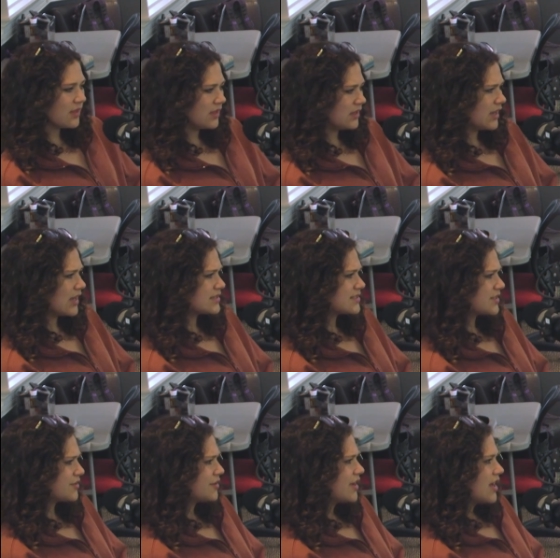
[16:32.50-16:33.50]
yeah,
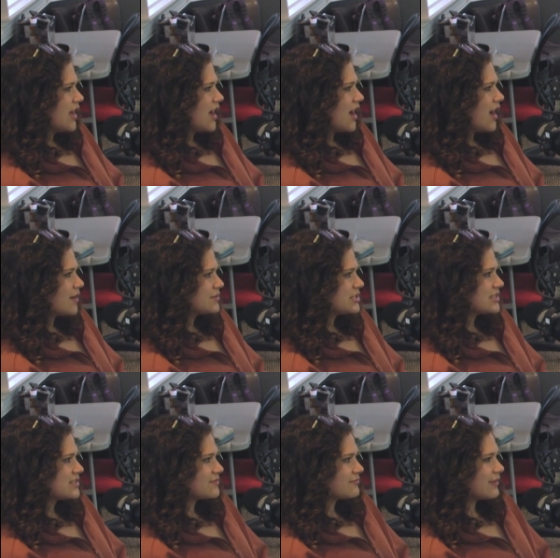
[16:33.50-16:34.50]
so I'm
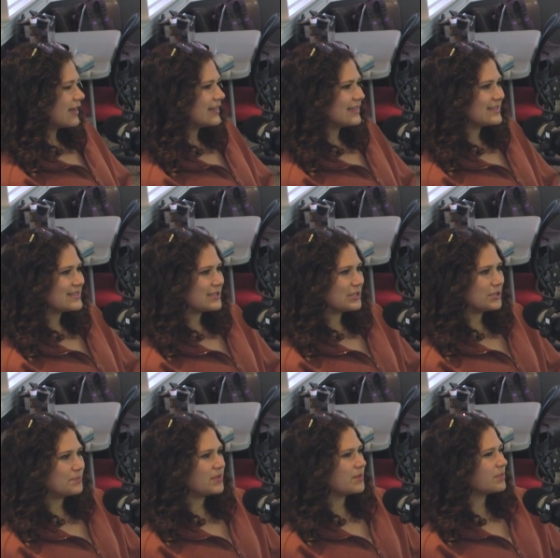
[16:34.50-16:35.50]
just ready
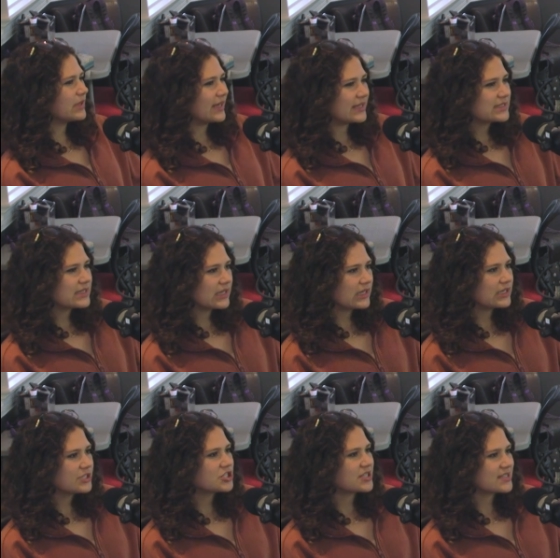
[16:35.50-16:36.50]
to be planted
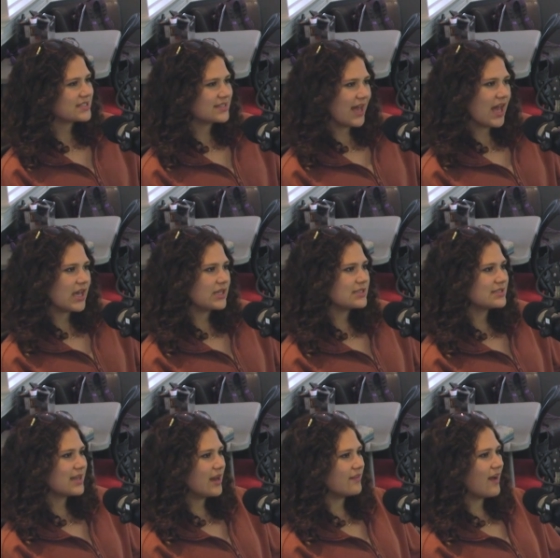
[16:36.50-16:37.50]
and just stay
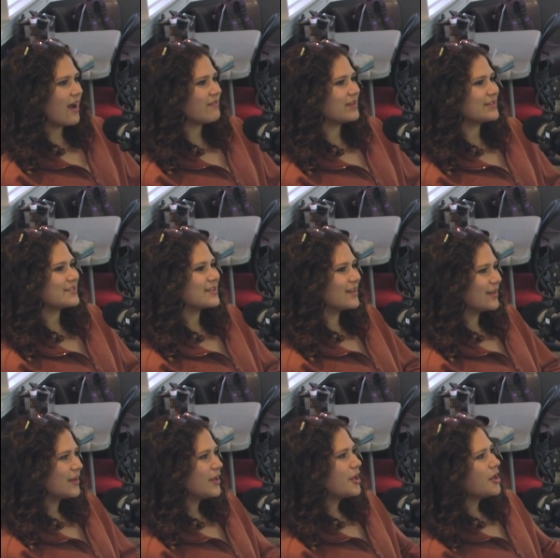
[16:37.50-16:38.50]
instead of having to
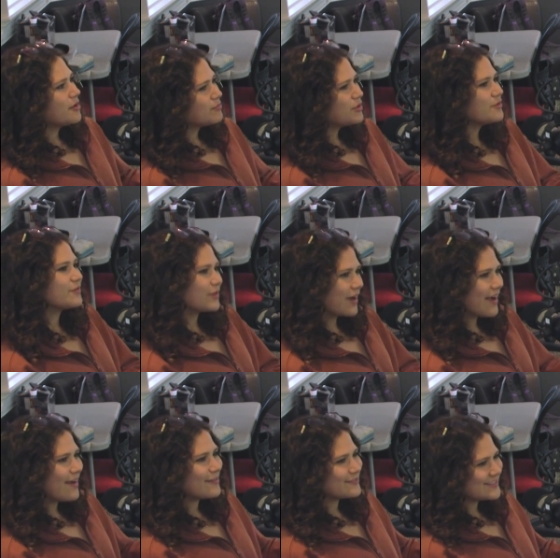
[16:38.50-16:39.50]
move
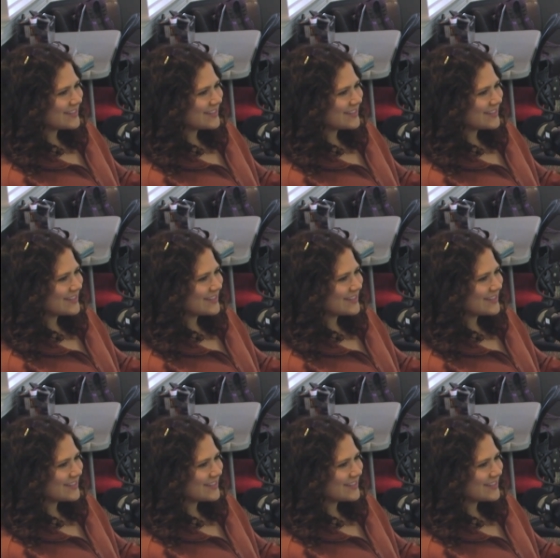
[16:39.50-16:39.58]
around